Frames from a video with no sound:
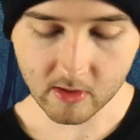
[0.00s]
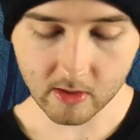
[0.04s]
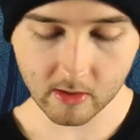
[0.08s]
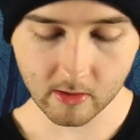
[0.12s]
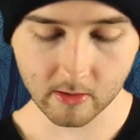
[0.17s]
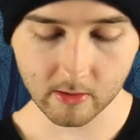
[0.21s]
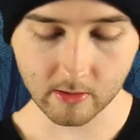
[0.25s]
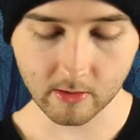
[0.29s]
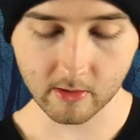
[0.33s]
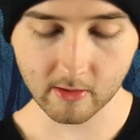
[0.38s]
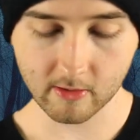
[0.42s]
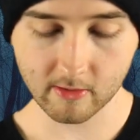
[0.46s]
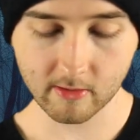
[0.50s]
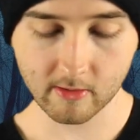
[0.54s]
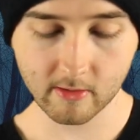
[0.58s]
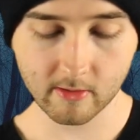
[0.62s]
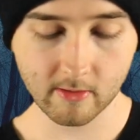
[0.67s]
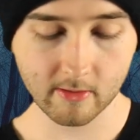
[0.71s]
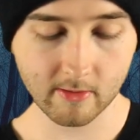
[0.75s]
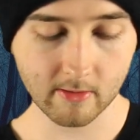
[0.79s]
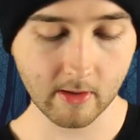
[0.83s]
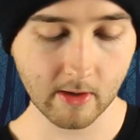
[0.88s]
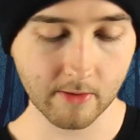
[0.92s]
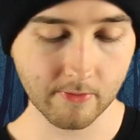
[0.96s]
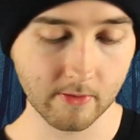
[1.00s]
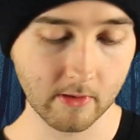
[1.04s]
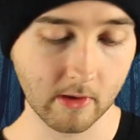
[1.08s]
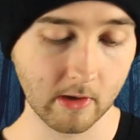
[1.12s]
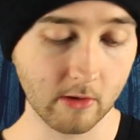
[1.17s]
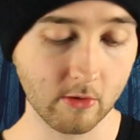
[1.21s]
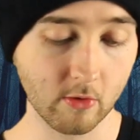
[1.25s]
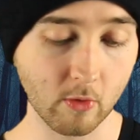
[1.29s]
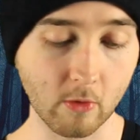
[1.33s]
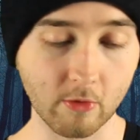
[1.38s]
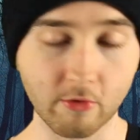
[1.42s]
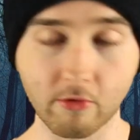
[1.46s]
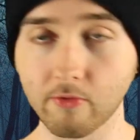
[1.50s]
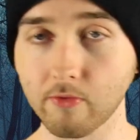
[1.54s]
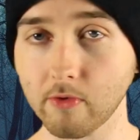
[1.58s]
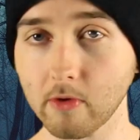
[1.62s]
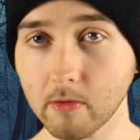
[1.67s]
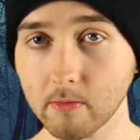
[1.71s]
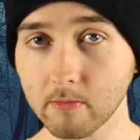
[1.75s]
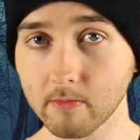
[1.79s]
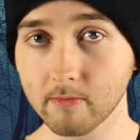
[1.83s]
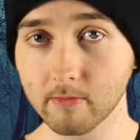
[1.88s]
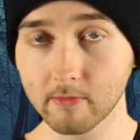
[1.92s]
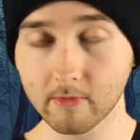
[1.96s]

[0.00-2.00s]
And this is definitely a torture film.